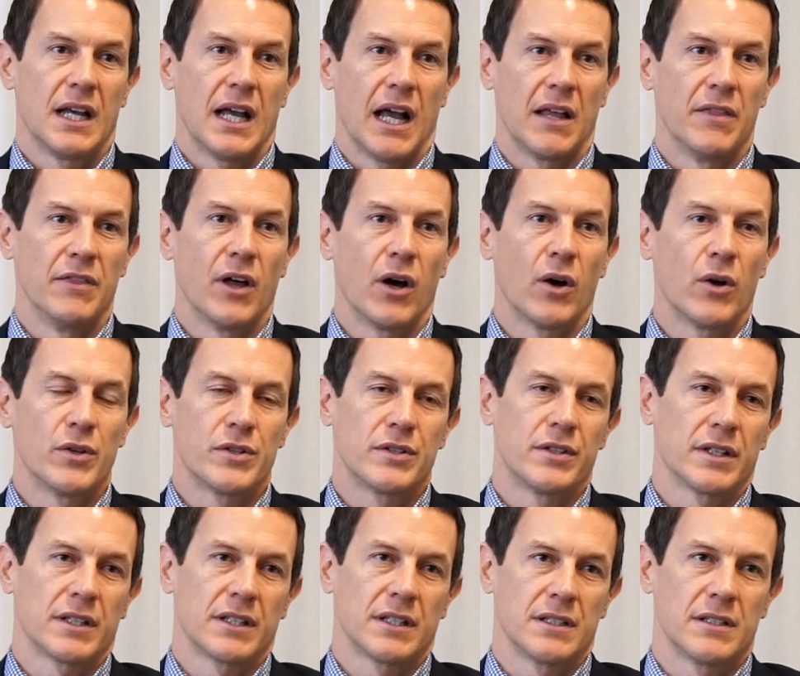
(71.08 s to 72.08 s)
and those
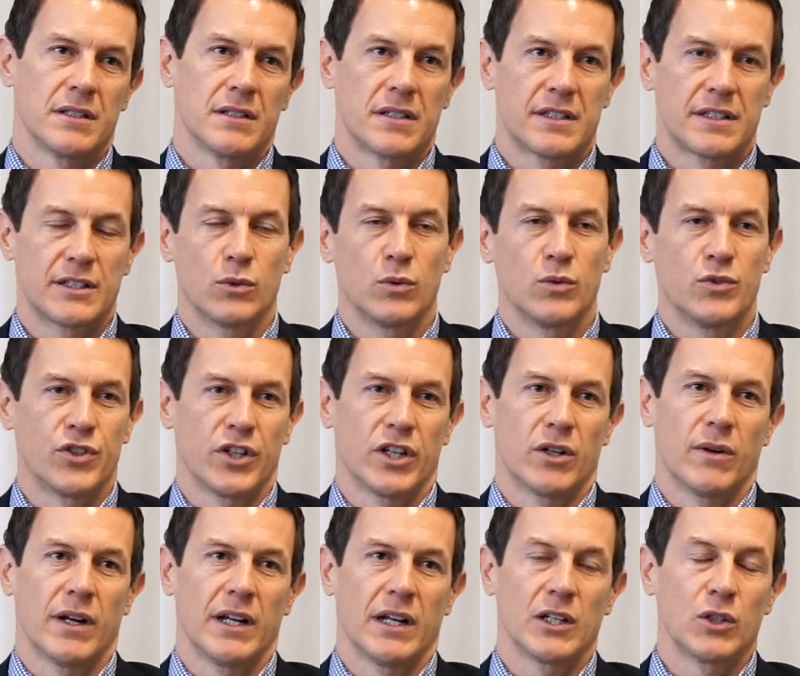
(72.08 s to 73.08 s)
that can still
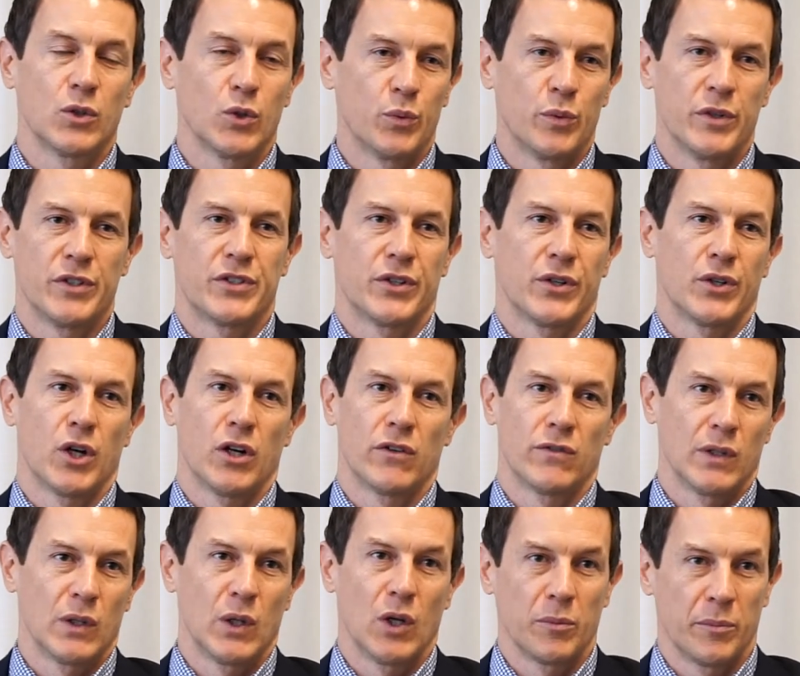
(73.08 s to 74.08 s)
generate a good return
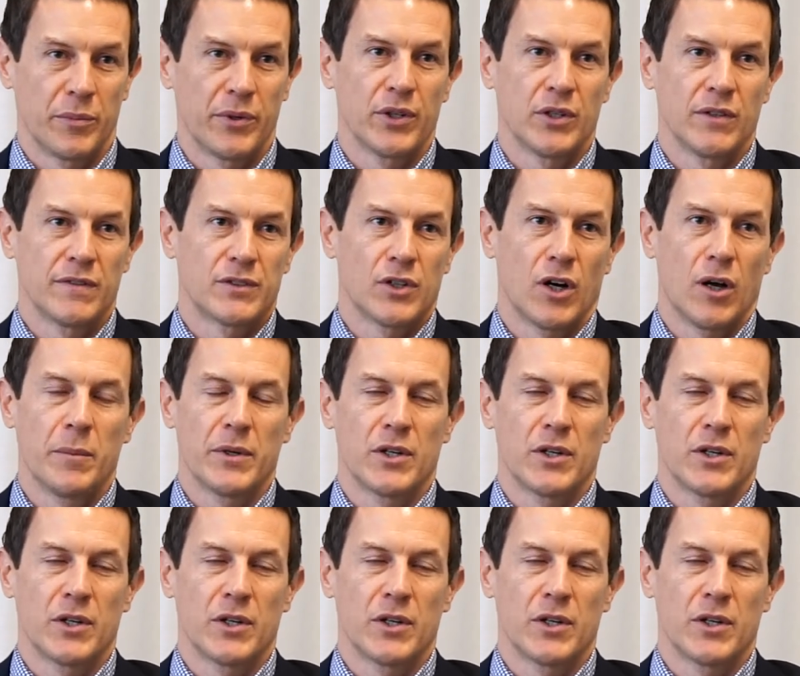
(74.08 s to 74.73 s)
over a long period of time,